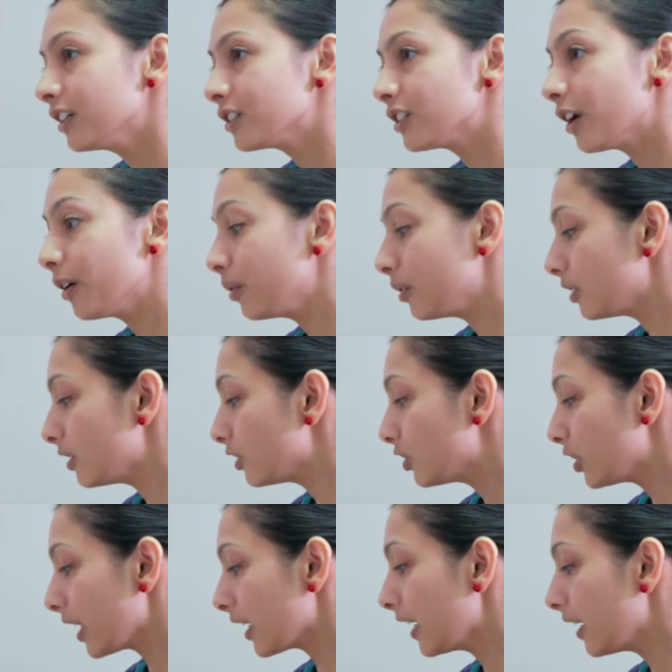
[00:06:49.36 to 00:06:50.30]
so
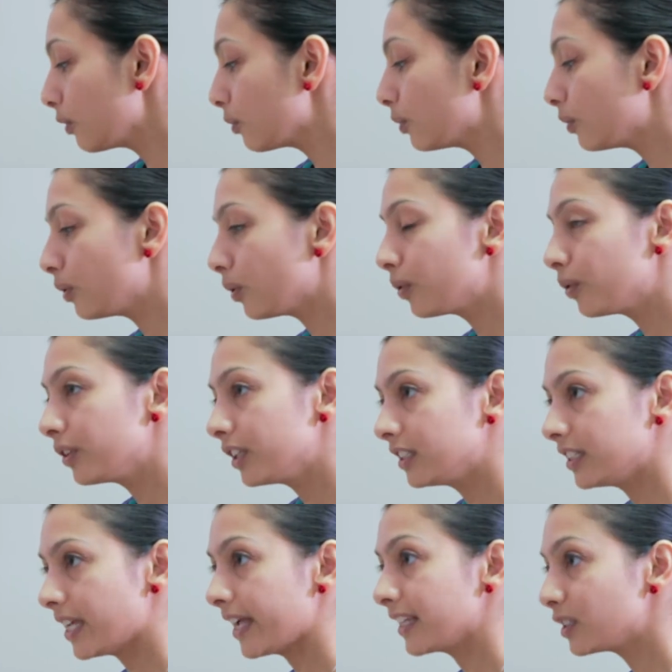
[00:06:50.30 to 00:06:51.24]
checking all
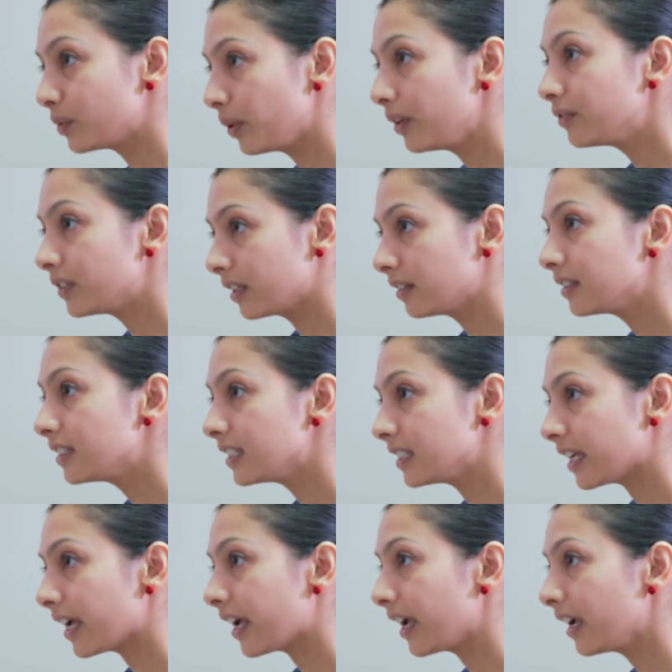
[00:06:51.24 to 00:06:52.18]
the tests we've done
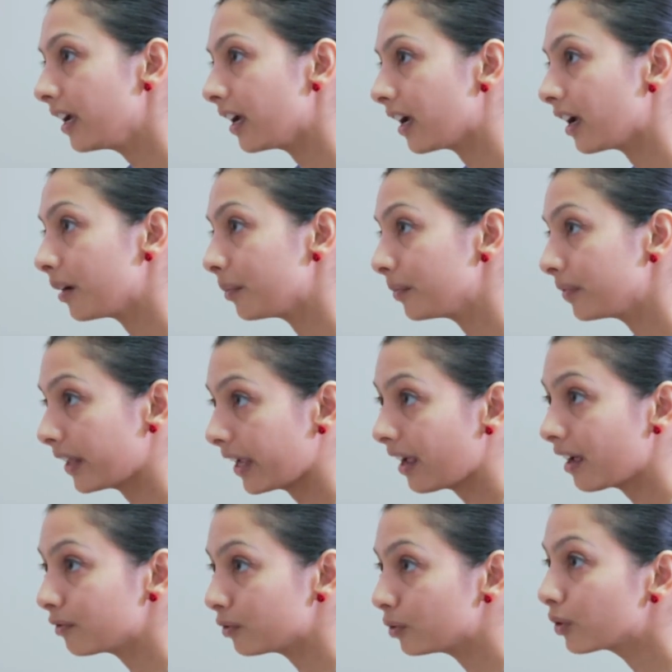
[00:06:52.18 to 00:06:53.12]
today, they
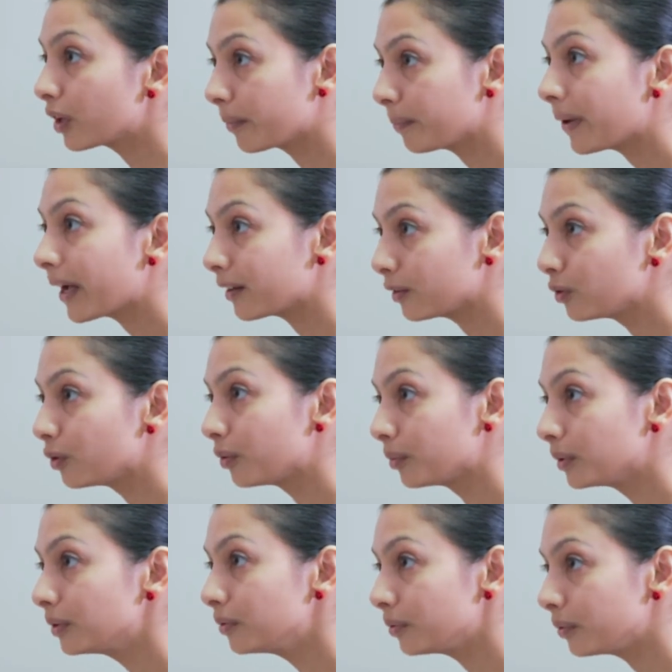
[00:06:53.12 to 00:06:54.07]
have all come back
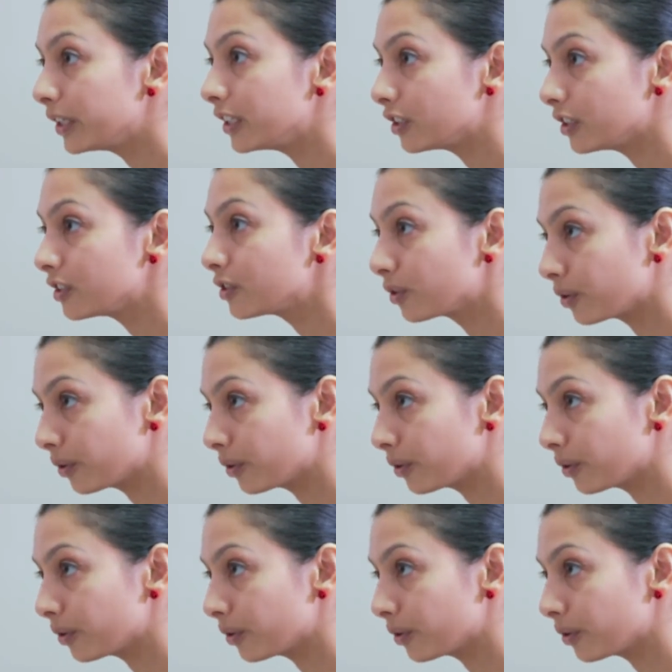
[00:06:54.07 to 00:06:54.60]
normal, which is